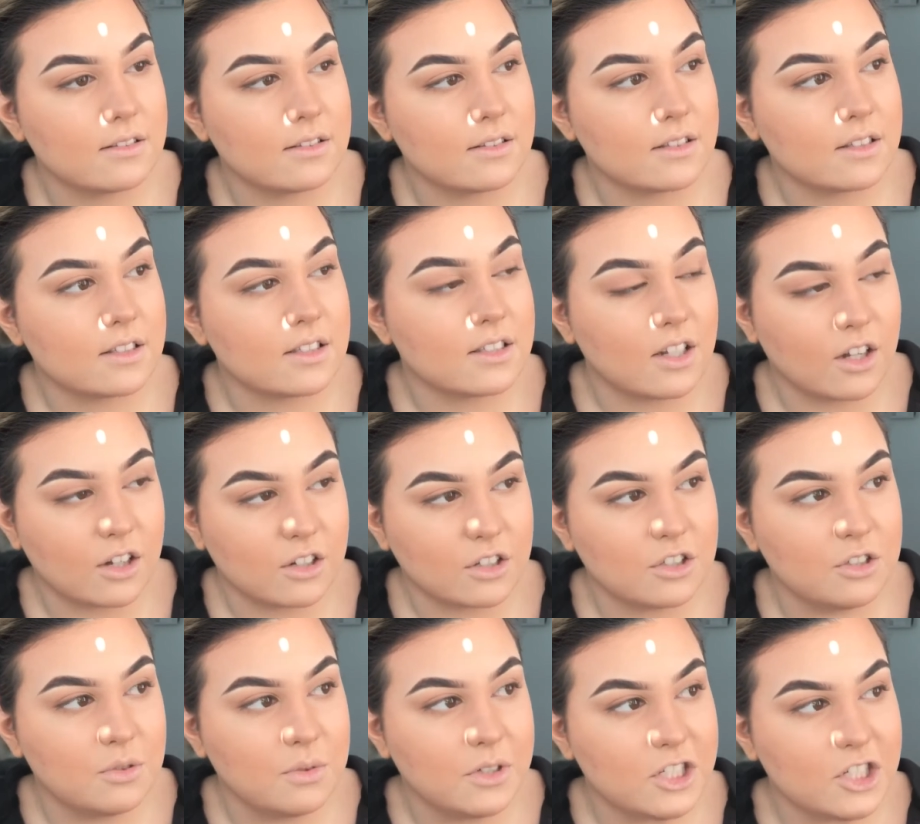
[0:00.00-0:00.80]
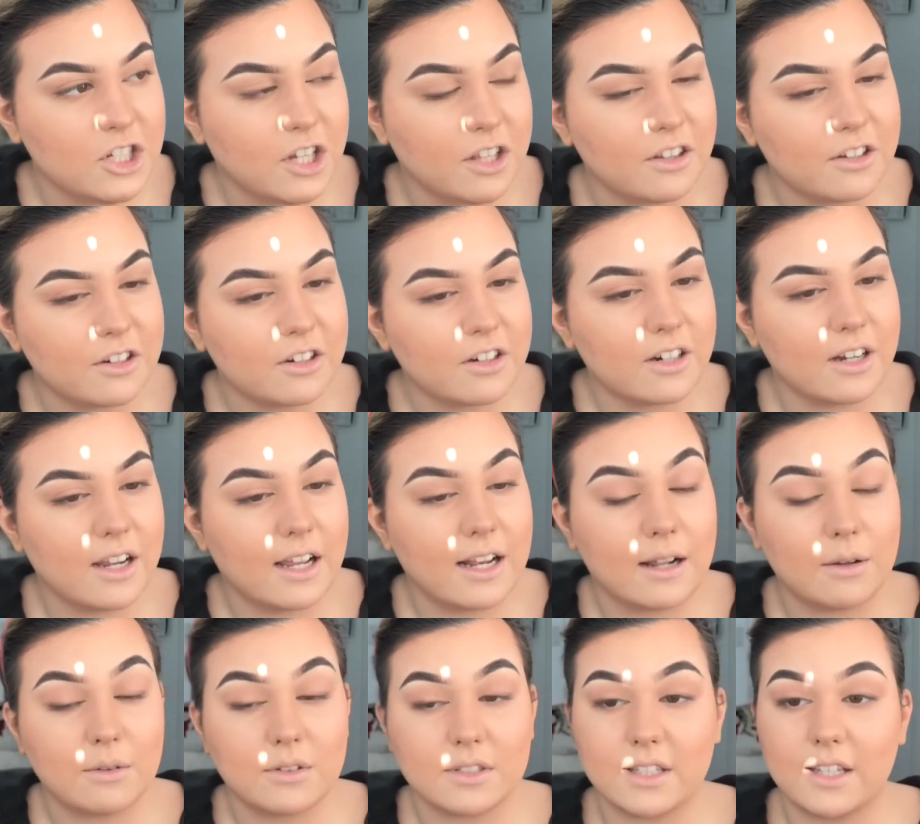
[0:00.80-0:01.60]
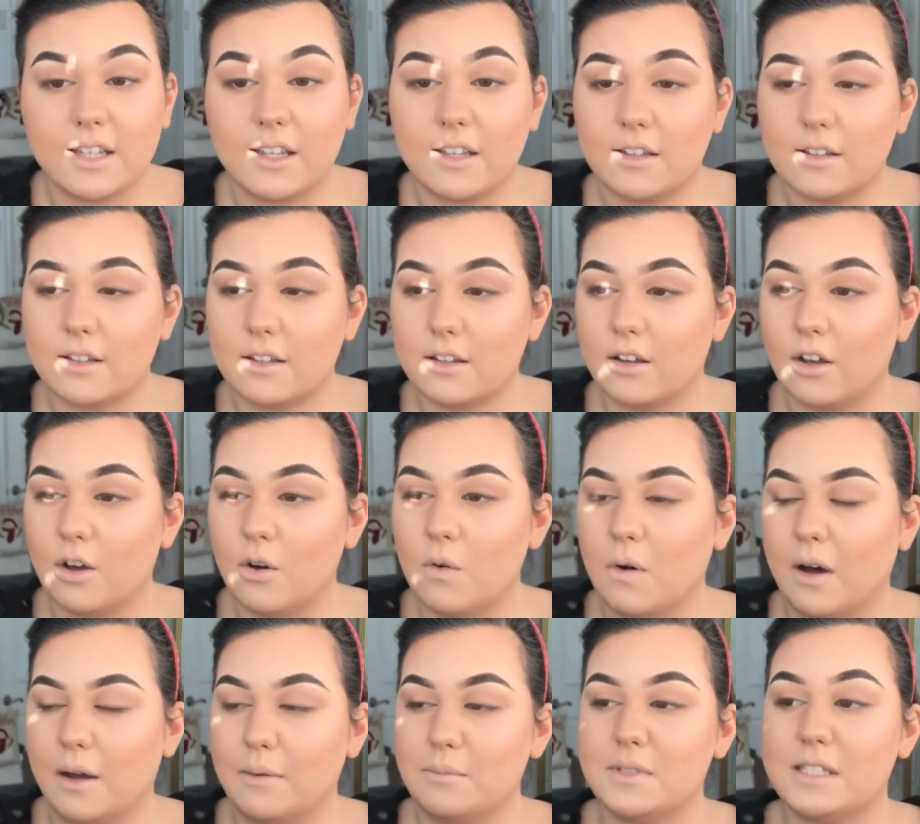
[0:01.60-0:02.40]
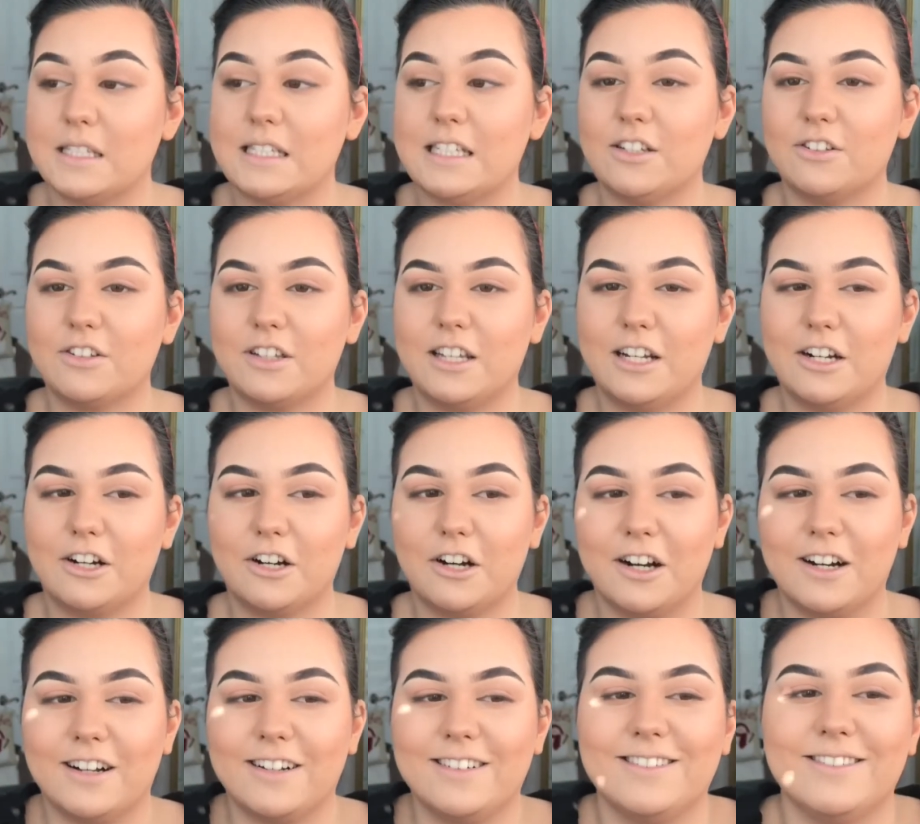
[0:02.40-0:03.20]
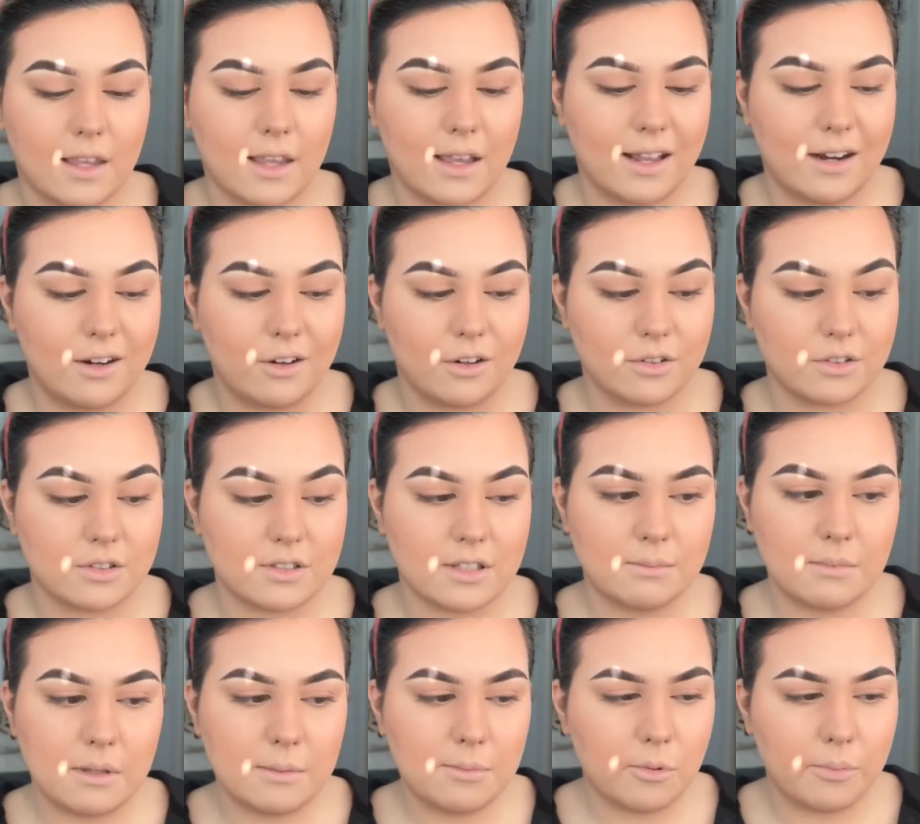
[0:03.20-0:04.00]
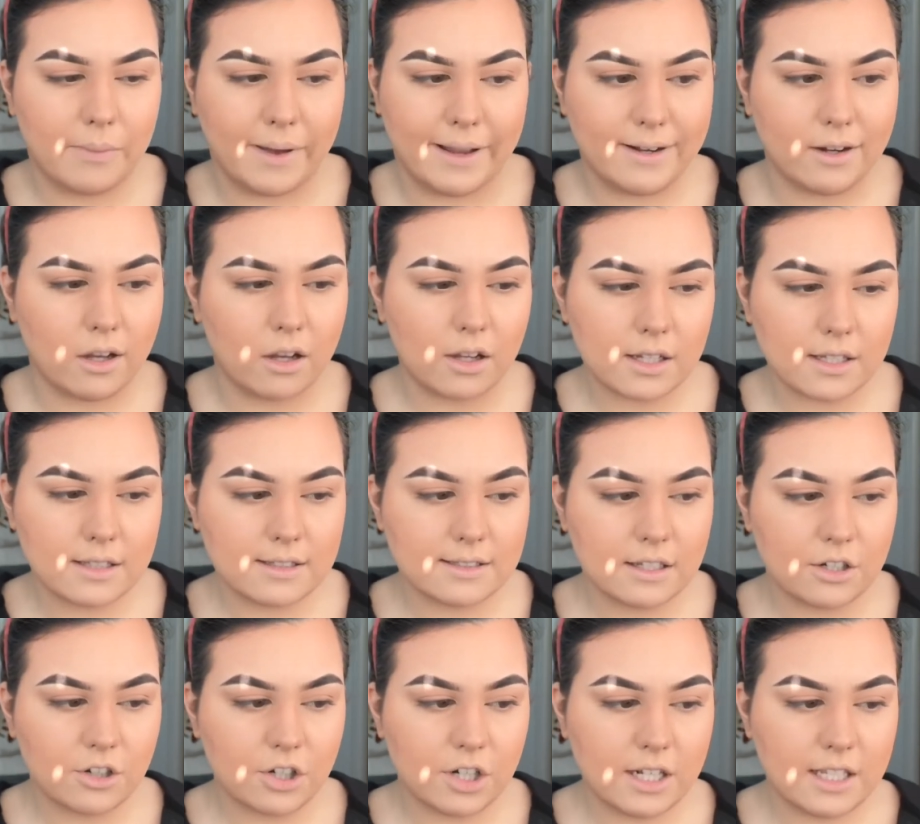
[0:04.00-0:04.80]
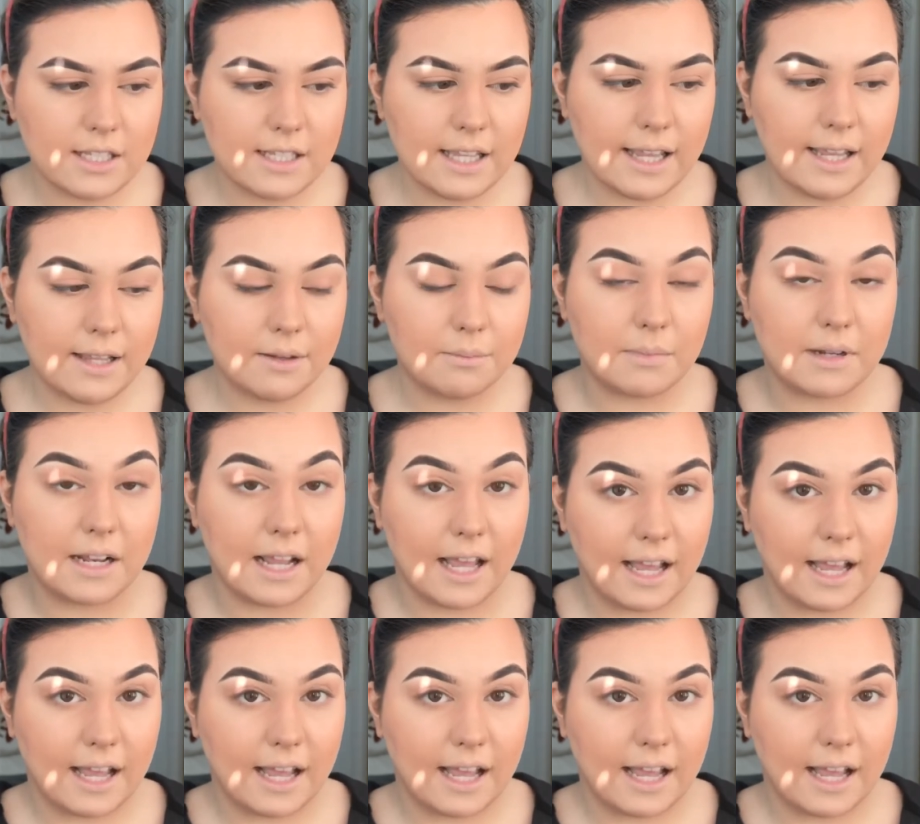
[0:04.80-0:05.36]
stuck to each other, and I was like, oh, I'm still here. I don't know, some people might not consider it a date.